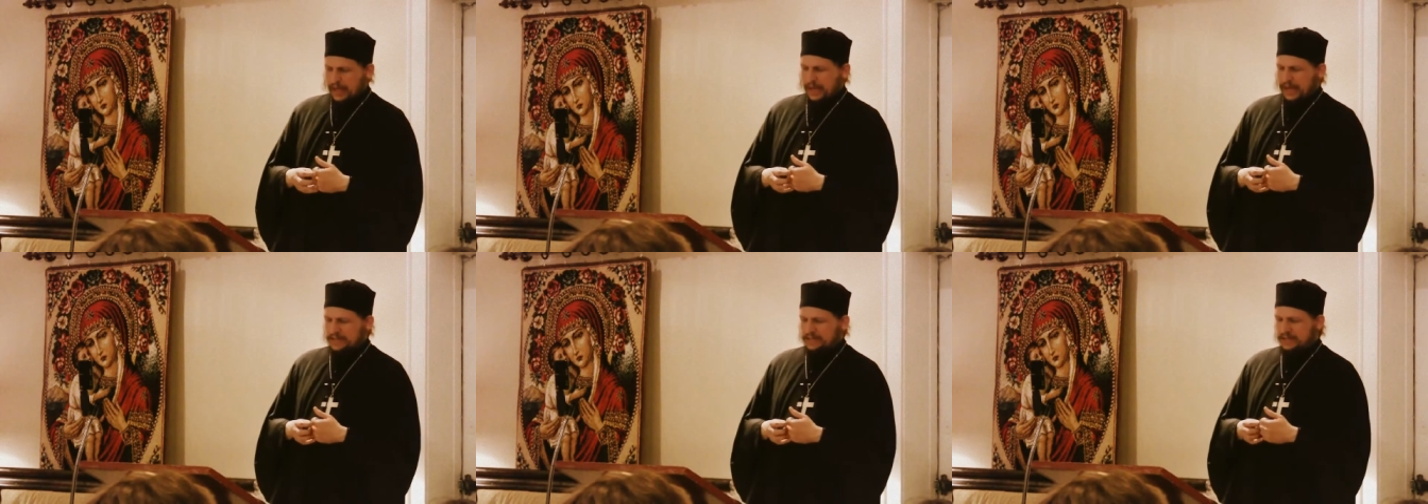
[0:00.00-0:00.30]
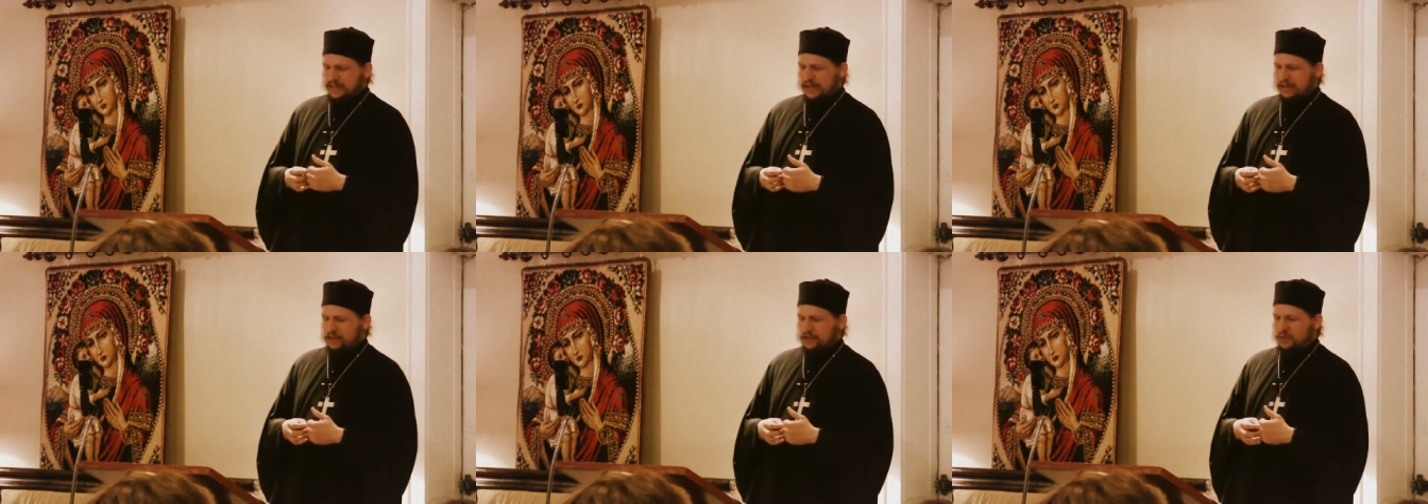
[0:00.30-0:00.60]
As
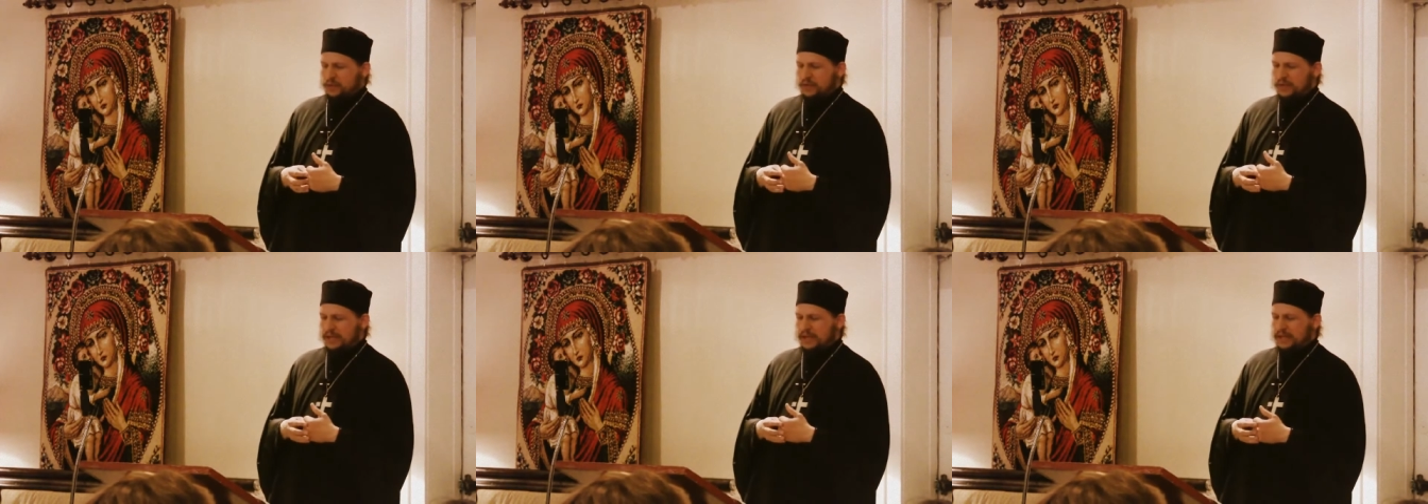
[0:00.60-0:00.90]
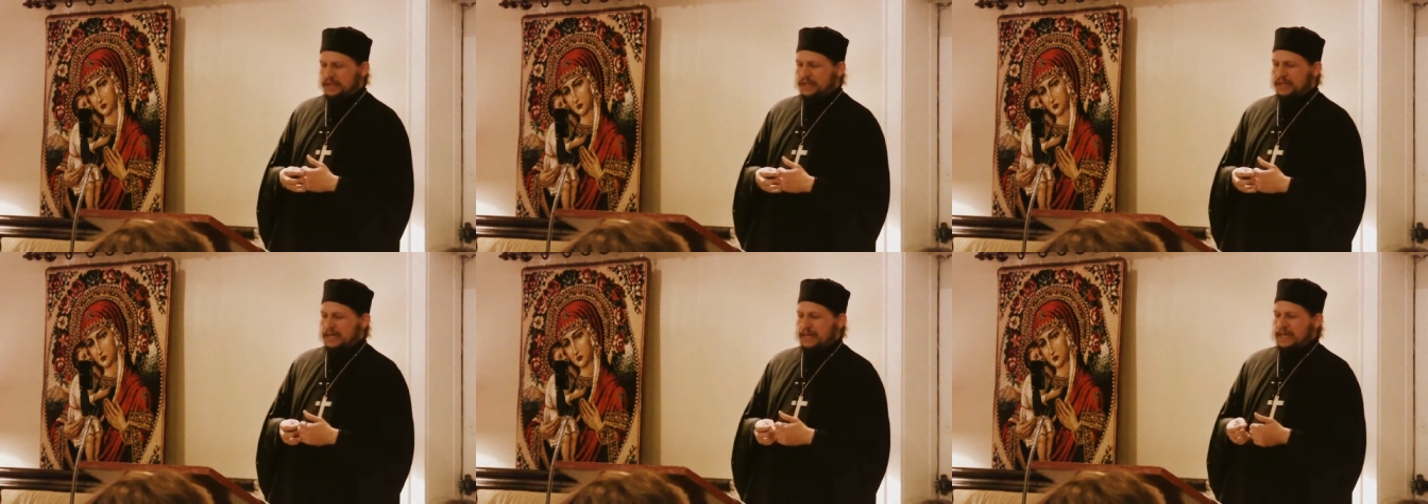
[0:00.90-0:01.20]
the elder
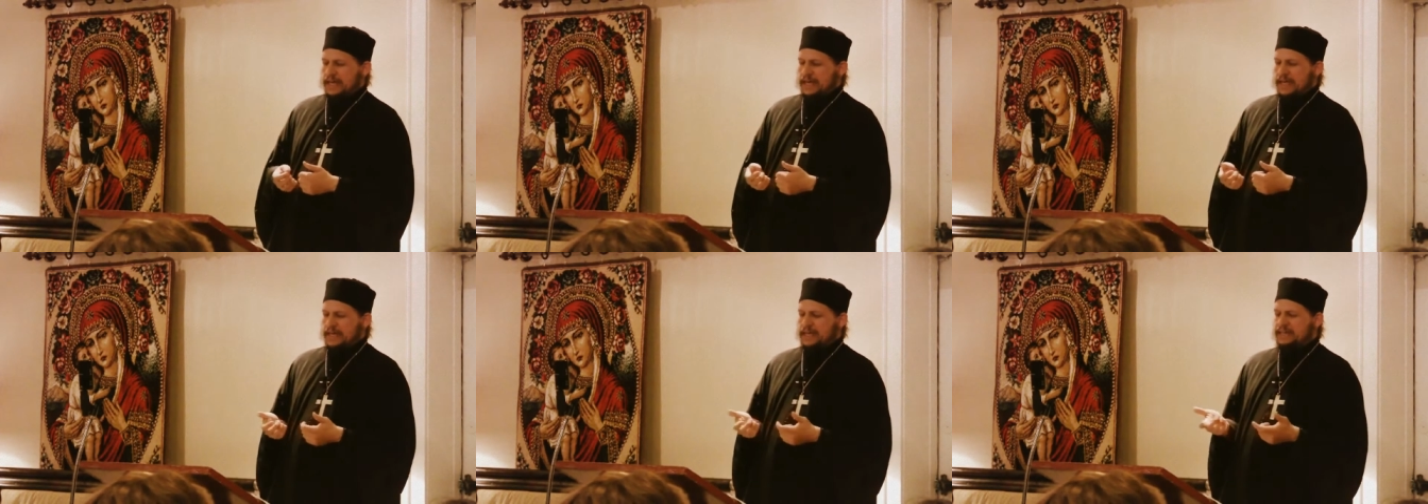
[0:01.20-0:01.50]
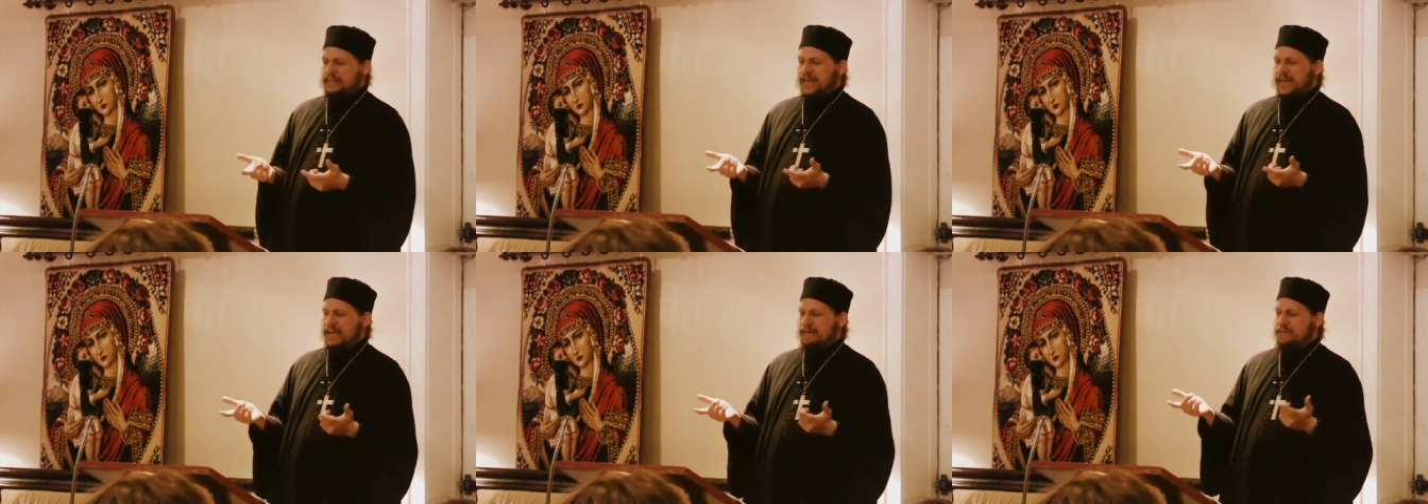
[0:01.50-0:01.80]
related, he
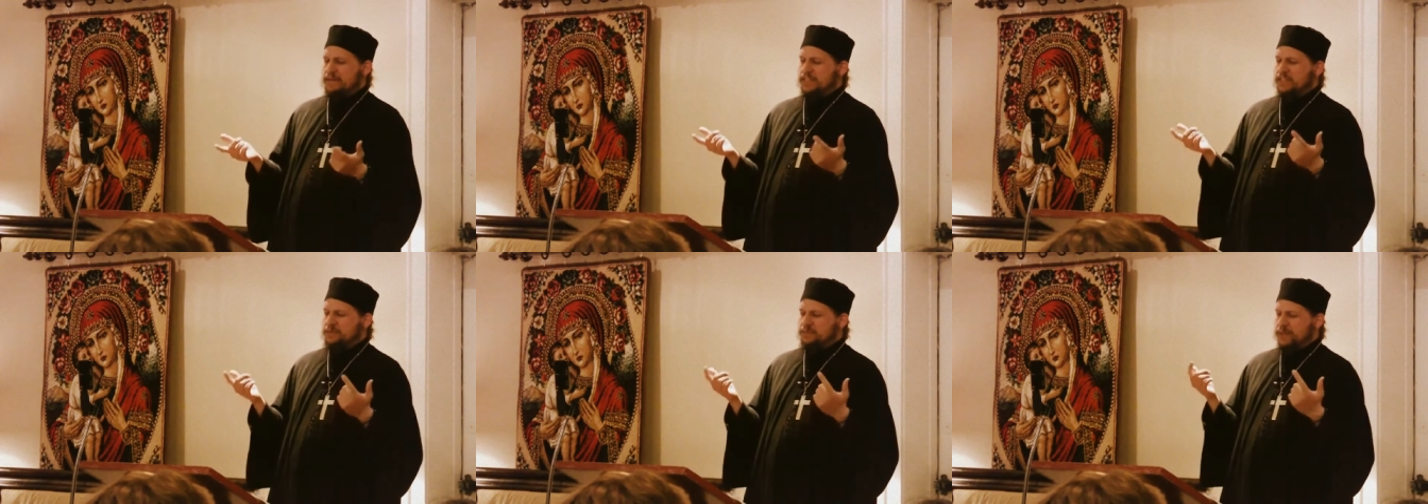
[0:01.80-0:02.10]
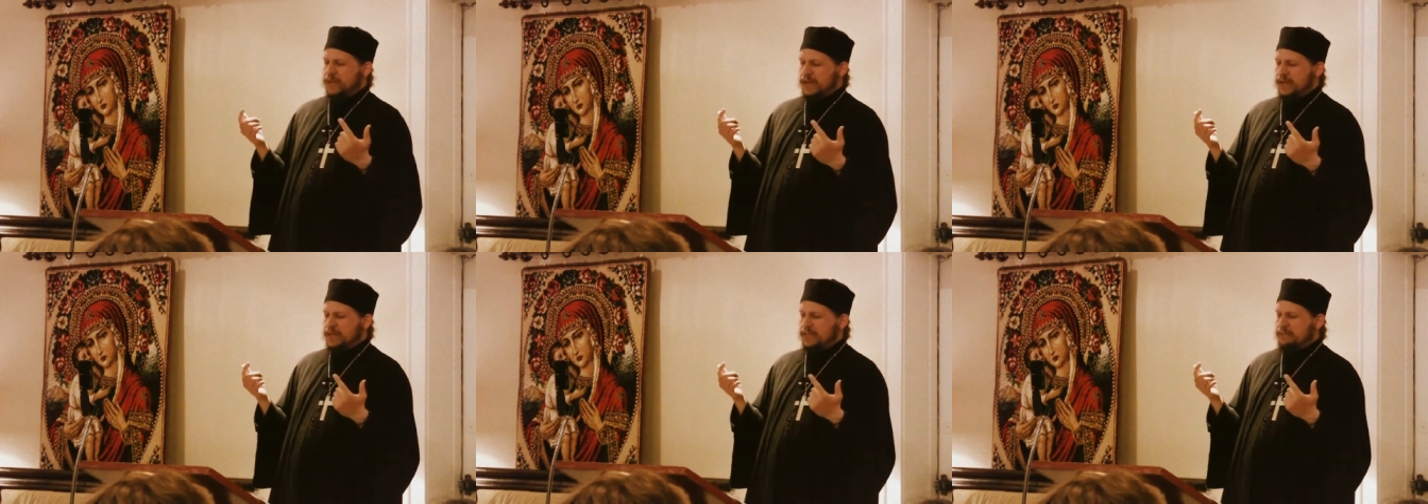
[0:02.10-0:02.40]
came and
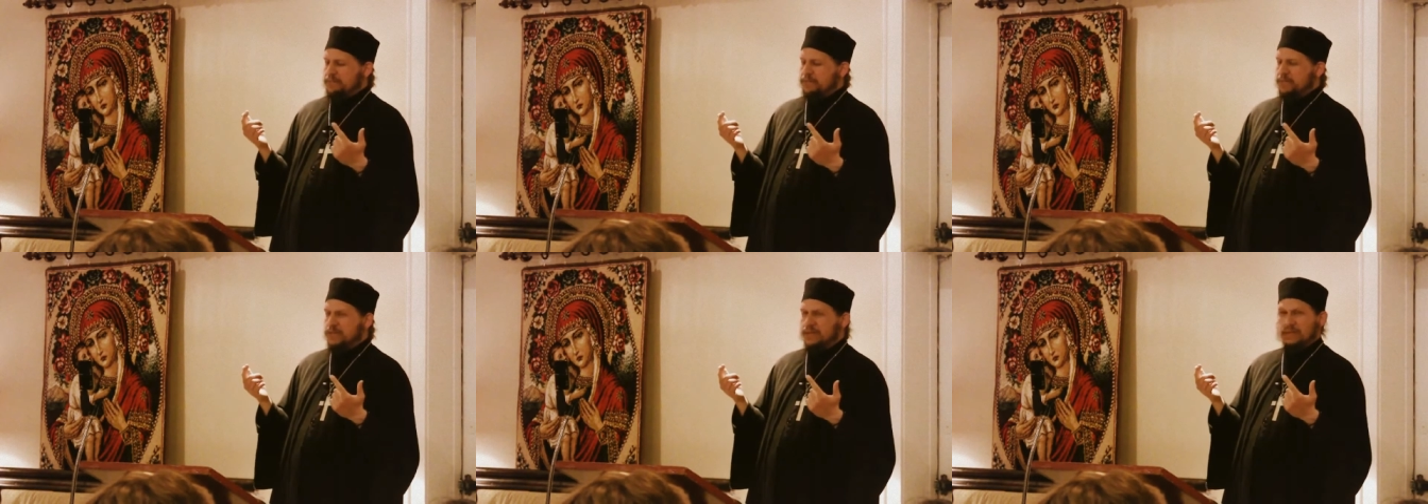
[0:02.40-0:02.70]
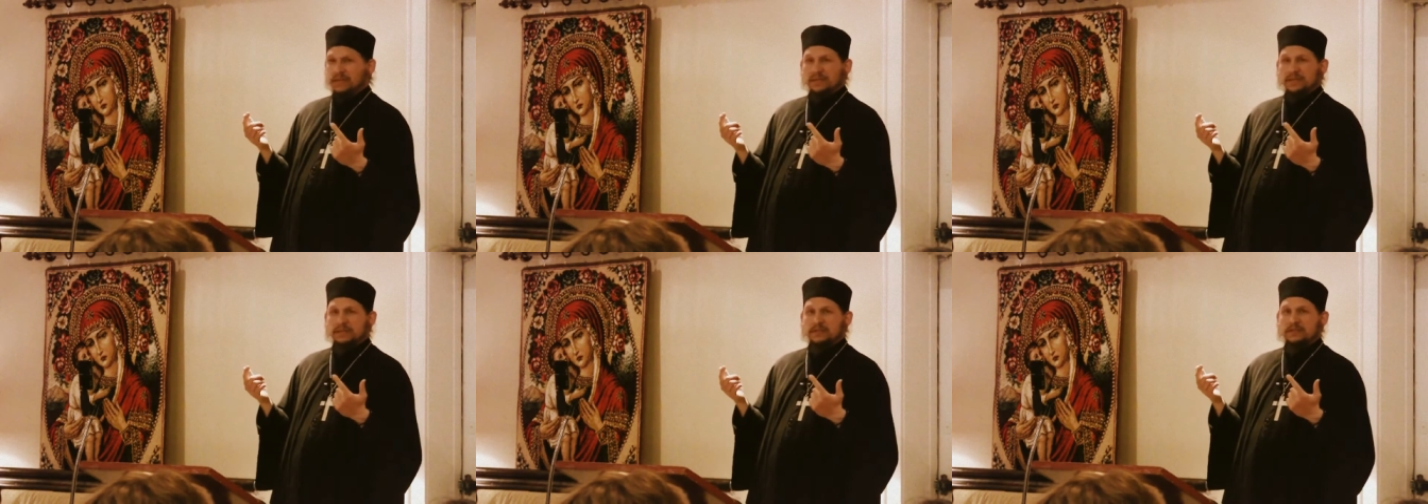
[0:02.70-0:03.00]
explained to
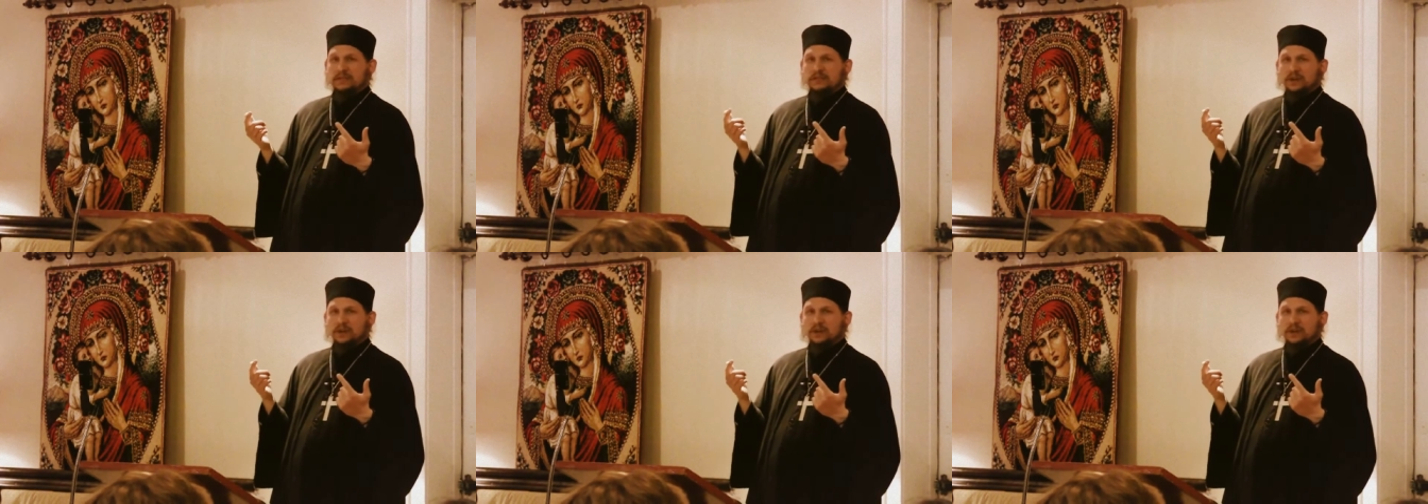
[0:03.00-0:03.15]
me